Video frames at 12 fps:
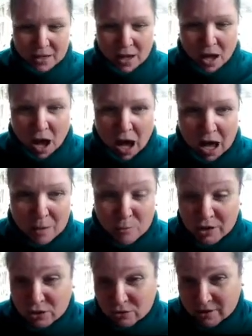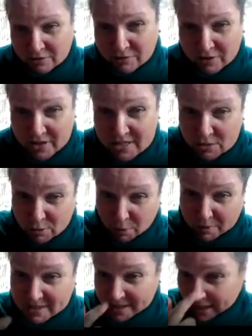What you need for this is what we
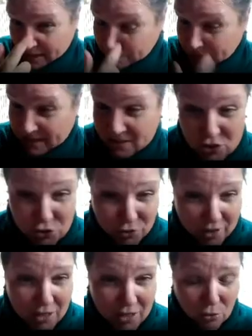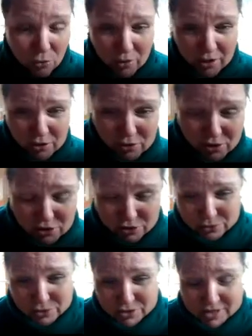said, a bead string, or you could
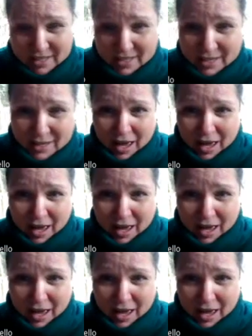use the